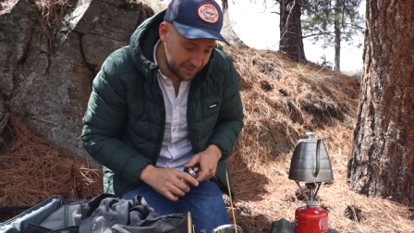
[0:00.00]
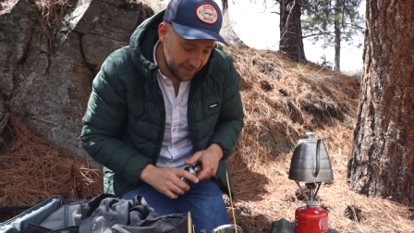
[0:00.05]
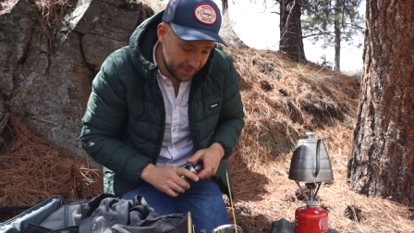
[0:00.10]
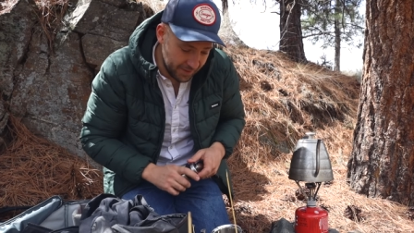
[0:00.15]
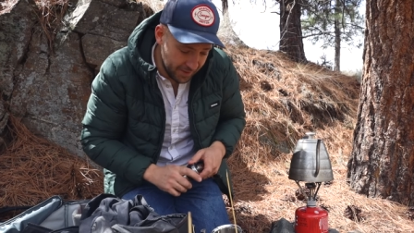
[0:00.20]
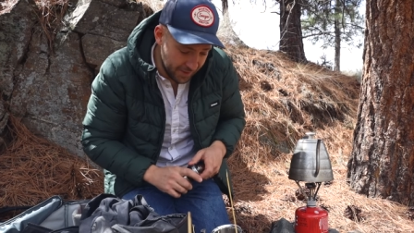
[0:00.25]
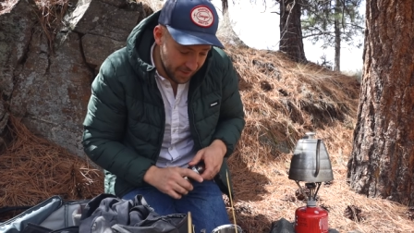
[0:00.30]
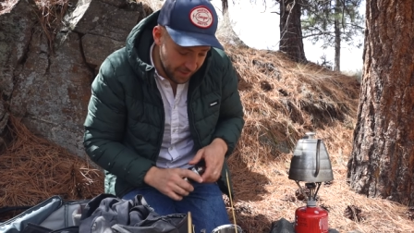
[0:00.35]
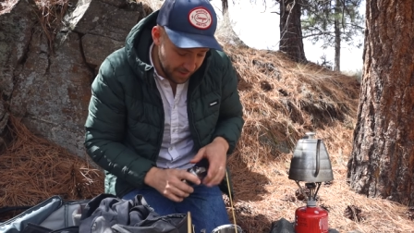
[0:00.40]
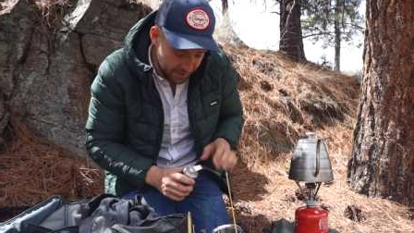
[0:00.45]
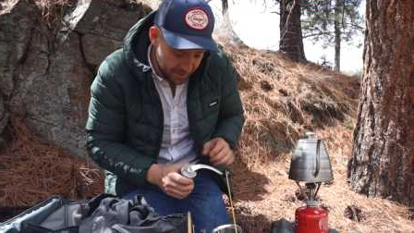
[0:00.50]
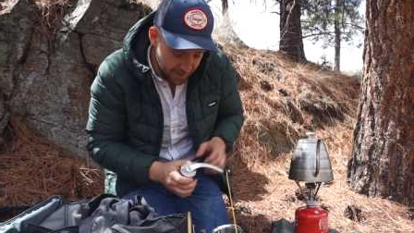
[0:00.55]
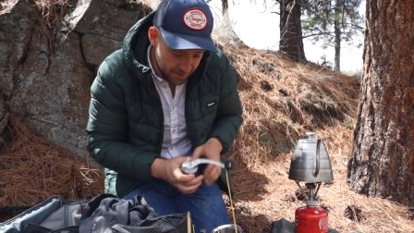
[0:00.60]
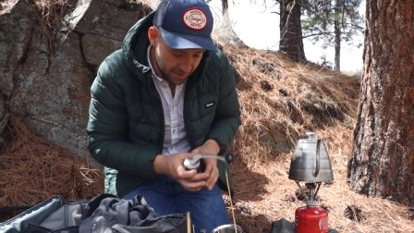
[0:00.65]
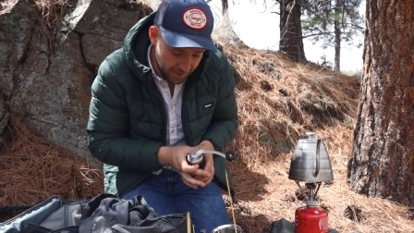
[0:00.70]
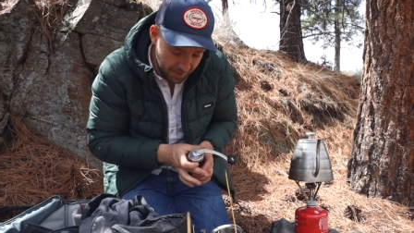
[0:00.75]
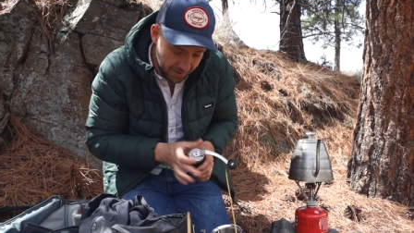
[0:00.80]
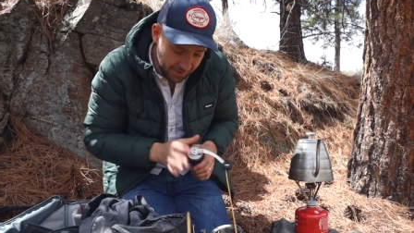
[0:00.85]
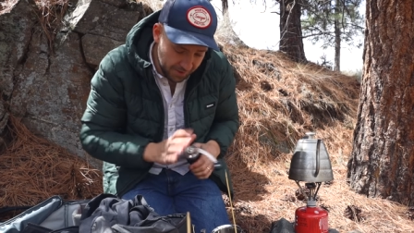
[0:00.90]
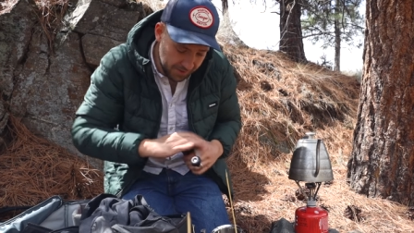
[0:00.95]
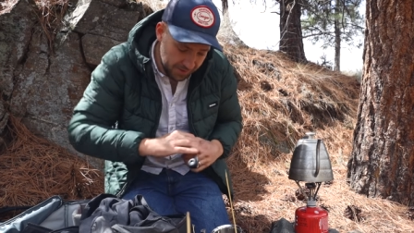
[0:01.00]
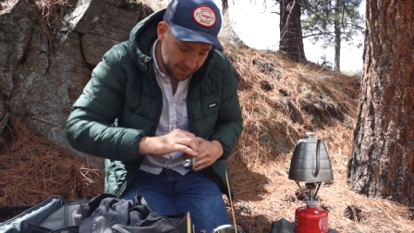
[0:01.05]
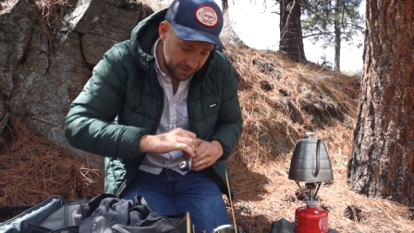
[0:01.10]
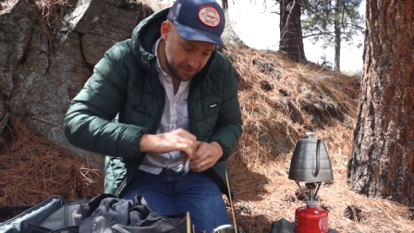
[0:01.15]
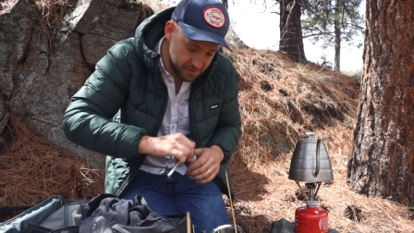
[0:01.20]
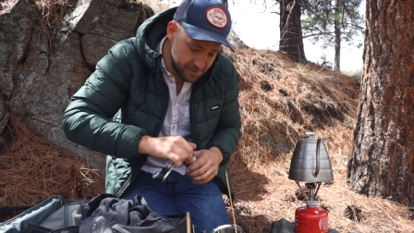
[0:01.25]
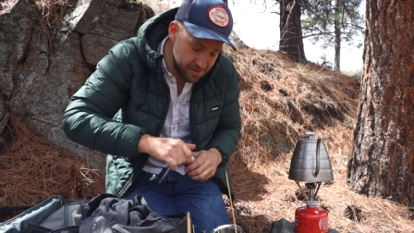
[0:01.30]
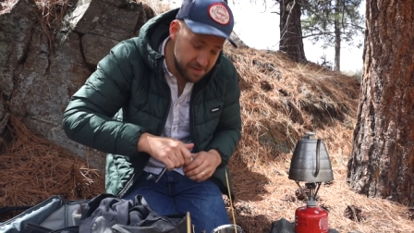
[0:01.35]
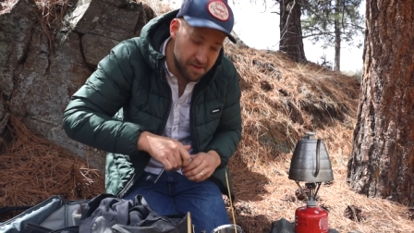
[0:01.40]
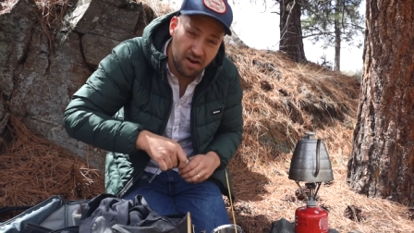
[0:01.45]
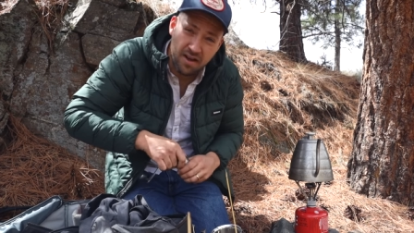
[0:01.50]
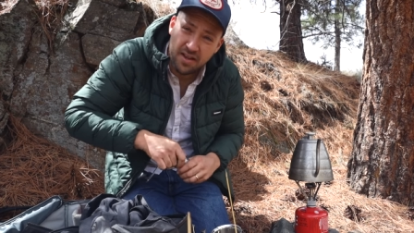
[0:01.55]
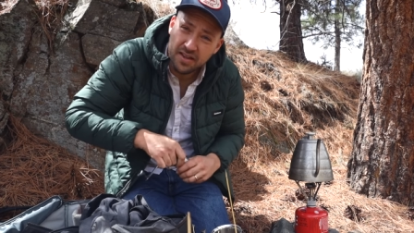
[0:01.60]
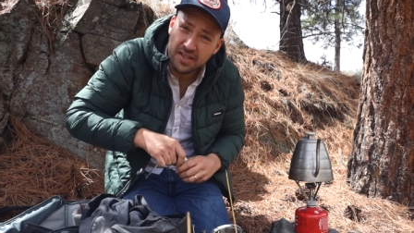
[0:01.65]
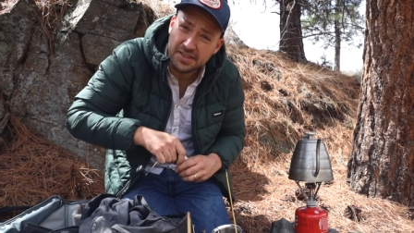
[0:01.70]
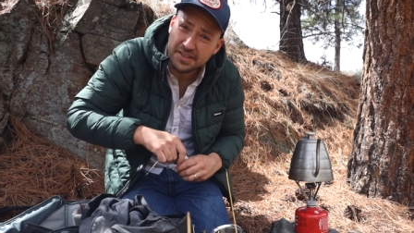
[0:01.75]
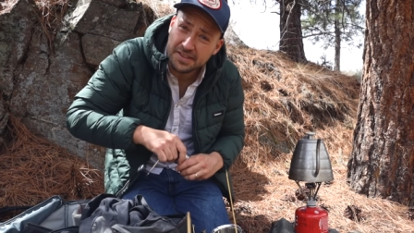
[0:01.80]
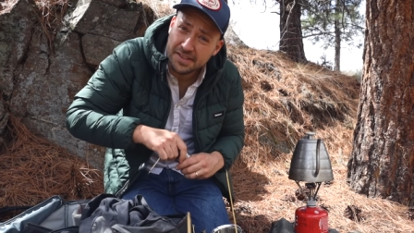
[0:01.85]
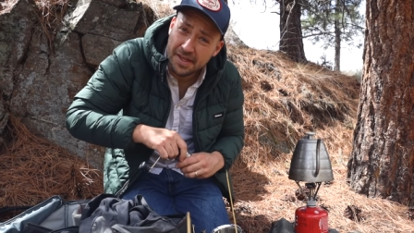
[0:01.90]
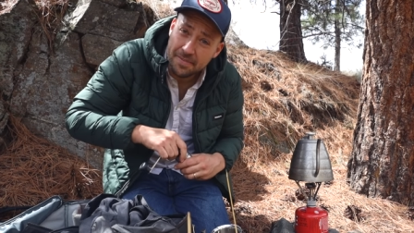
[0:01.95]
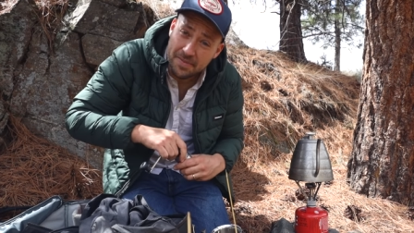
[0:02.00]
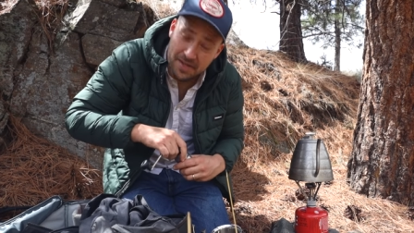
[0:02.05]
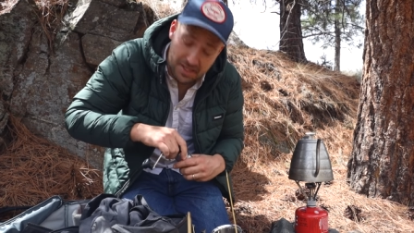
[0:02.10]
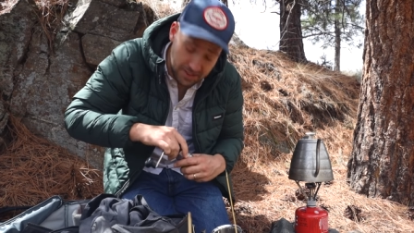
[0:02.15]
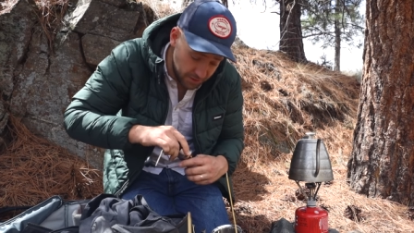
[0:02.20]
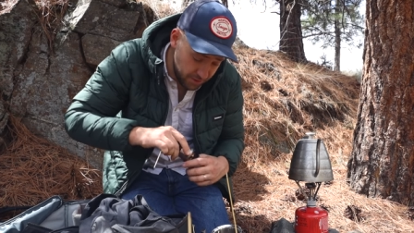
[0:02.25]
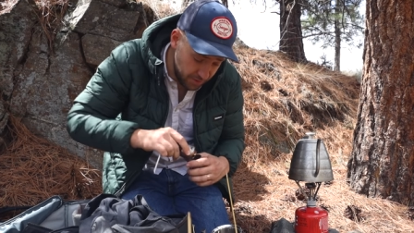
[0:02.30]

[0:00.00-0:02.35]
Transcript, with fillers: uh, there's something